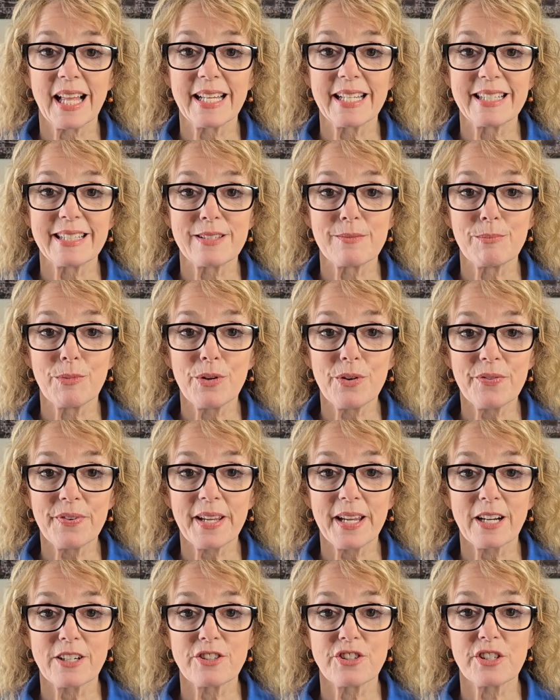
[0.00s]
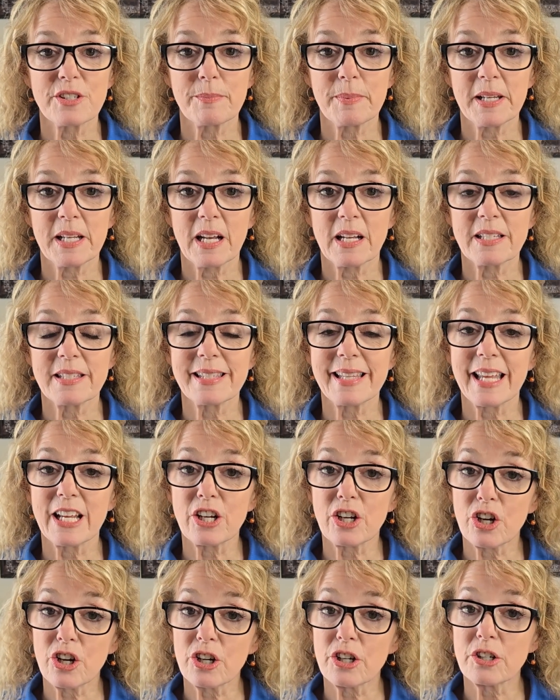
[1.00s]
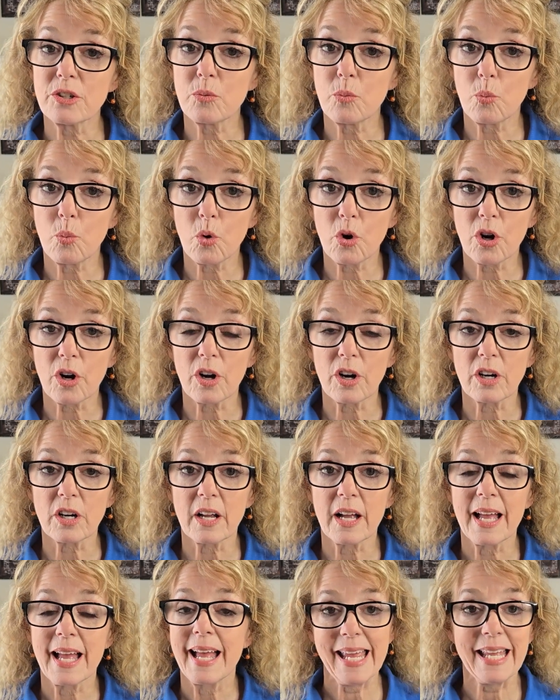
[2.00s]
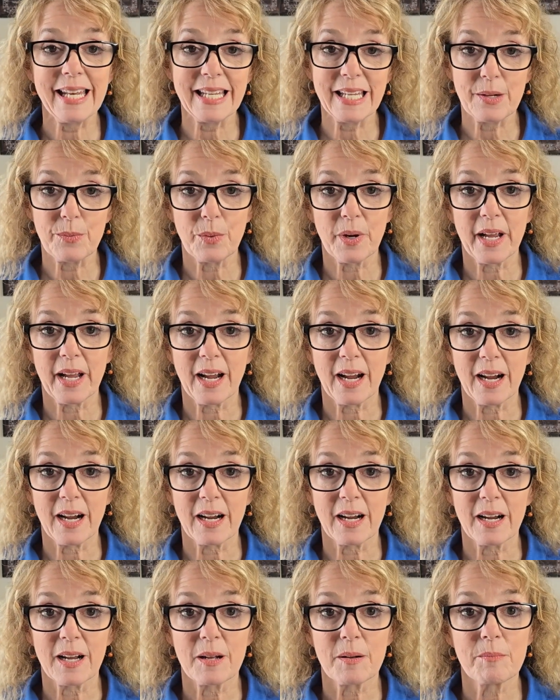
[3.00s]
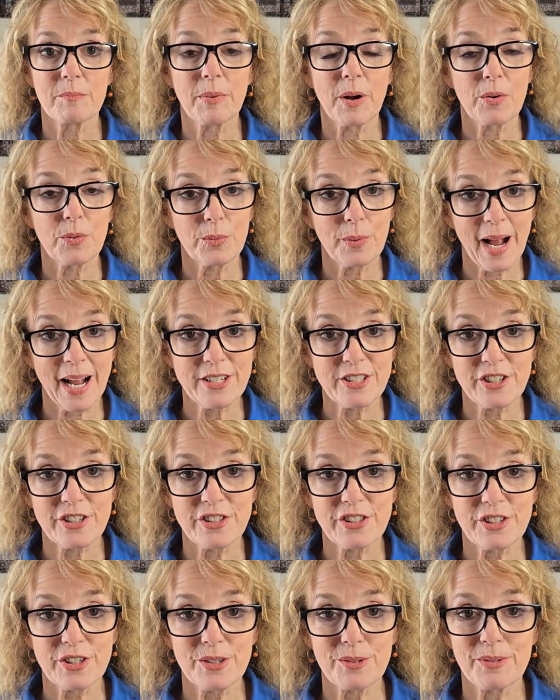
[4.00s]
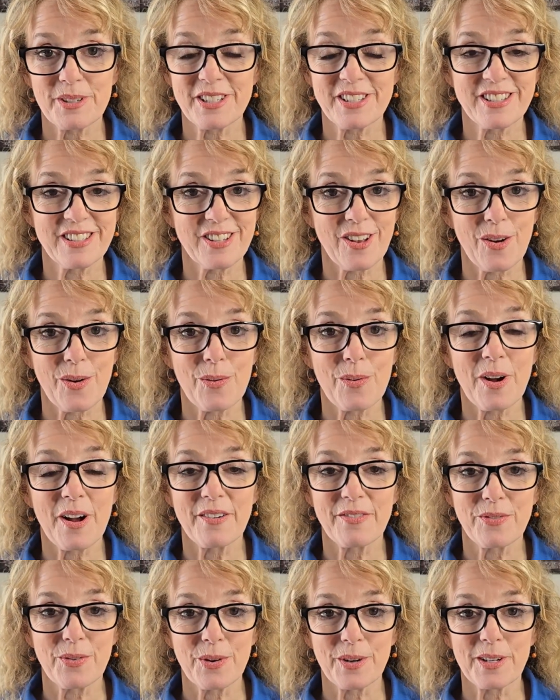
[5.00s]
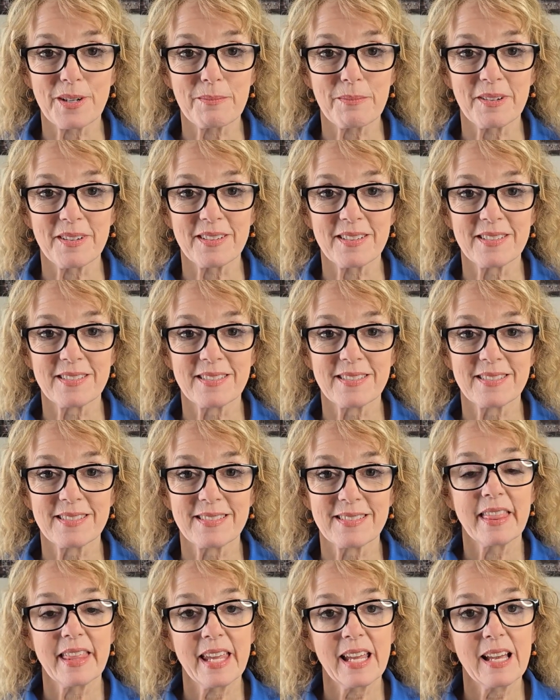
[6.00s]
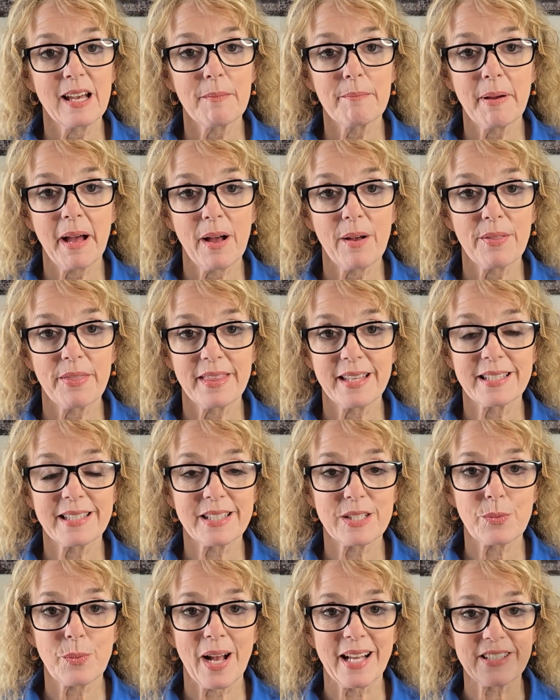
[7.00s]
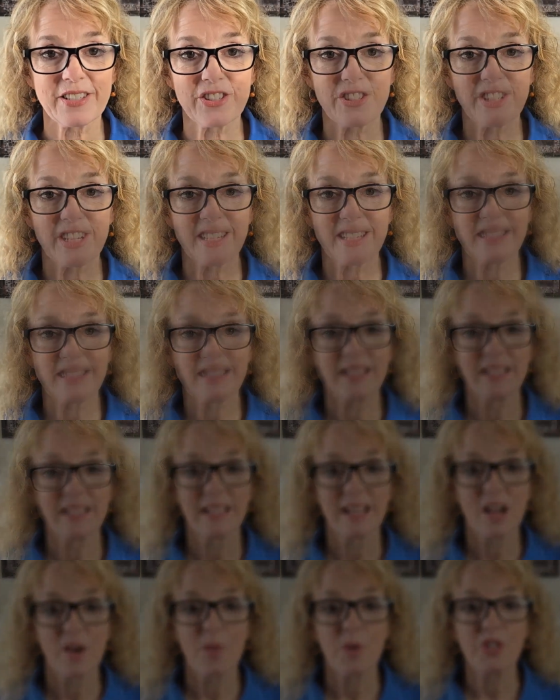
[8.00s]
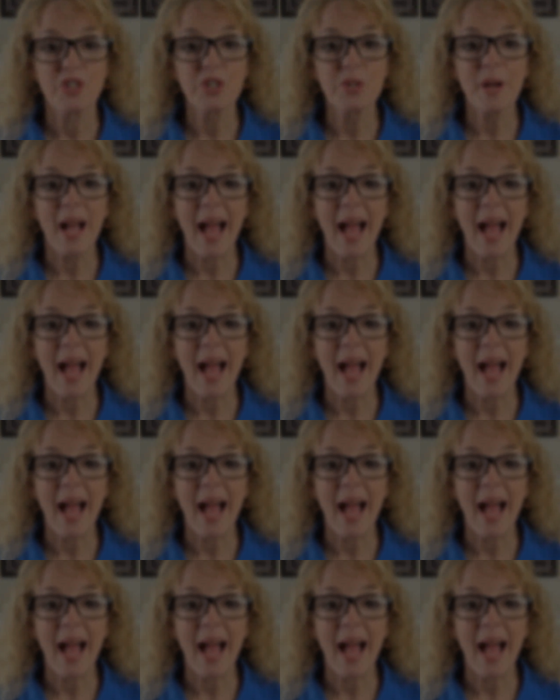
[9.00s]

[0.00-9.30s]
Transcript: clients move here just because they could work anywhere, but Rochester was so affordable. Think about this question. Would